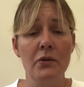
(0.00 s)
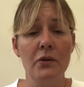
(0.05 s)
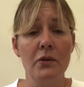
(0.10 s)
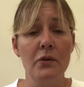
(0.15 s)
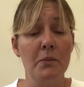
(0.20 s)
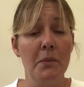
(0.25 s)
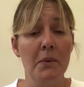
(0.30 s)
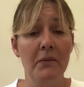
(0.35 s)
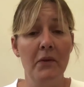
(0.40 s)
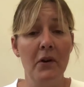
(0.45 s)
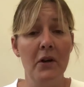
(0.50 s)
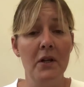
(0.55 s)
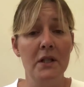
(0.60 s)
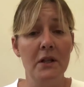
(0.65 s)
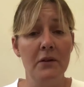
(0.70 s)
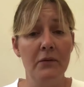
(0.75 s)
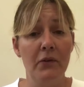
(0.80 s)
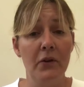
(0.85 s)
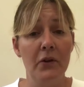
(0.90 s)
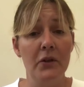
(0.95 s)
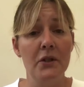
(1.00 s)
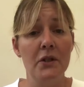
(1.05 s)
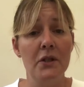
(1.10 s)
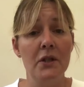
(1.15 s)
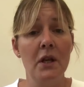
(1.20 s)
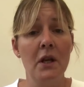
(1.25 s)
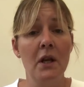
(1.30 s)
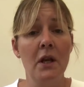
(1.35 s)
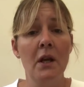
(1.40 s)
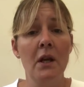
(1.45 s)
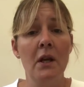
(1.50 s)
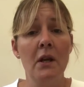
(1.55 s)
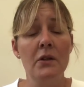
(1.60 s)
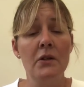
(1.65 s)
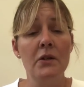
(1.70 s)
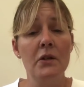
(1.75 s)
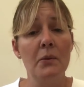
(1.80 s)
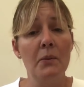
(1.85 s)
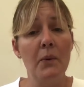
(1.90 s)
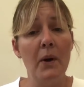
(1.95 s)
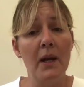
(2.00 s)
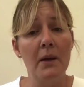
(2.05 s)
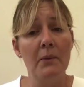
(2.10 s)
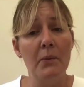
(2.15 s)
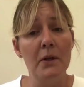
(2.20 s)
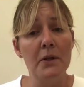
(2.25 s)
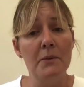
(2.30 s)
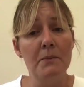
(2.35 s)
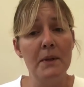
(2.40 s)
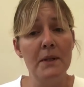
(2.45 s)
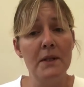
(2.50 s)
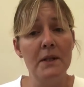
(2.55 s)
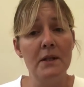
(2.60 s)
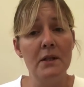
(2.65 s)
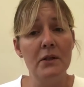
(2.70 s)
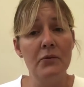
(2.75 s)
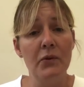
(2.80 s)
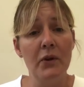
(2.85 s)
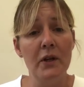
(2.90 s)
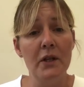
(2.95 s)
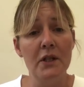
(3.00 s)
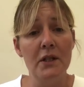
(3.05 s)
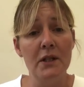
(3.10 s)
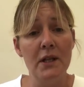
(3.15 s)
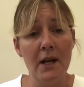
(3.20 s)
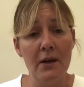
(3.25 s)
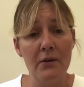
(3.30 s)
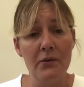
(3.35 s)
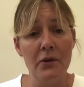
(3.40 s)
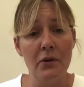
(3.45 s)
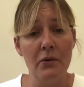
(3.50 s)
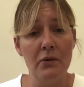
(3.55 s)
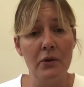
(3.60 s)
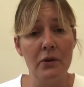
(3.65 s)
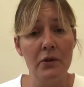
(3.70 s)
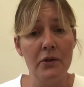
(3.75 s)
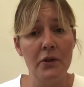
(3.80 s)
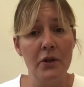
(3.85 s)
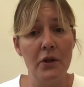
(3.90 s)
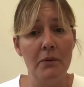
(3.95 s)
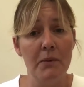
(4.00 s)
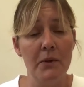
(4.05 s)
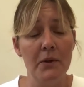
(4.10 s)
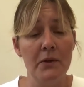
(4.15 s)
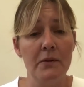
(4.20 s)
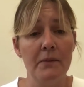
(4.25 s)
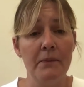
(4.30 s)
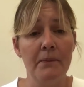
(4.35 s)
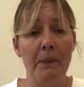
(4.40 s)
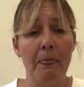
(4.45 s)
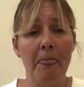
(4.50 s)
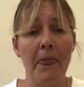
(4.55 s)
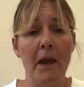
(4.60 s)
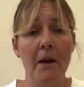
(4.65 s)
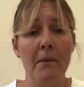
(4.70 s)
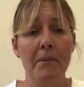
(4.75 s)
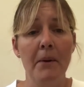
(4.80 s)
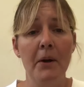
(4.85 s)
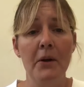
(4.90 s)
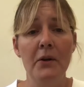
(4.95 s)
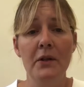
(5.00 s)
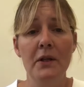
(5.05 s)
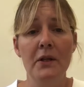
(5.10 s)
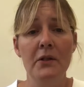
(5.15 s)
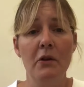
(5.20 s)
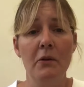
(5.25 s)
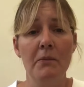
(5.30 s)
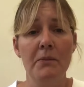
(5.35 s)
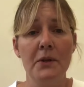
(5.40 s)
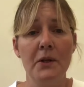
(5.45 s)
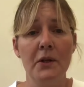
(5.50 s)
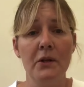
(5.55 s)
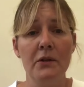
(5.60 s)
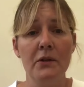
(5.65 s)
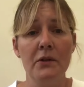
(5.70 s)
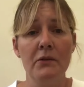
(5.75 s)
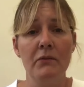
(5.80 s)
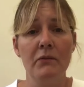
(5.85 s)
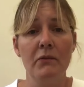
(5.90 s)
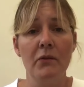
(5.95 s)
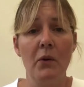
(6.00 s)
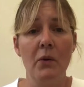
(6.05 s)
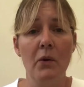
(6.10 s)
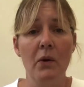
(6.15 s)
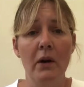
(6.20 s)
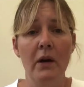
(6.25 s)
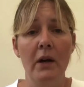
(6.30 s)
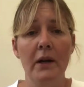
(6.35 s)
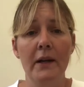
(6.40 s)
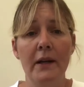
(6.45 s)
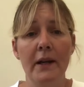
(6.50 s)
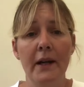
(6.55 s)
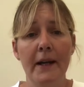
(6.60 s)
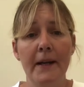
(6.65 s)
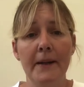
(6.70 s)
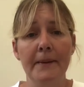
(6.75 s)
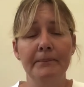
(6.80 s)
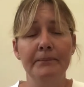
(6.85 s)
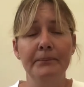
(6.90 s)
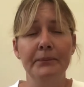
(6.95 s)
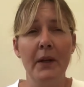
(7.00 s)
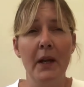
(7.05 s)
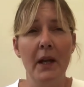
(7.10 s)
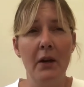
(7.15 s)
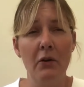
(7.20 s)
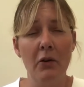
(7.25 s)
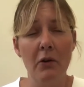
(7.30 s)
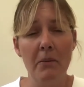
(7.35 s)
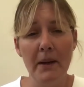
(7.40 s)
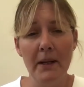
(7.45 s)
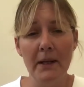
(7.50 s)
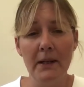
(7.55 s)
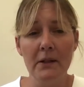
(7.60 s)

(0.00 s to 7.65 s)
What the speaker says: will be very different to the way in which businesses reach its household consumers. Both these options require incremental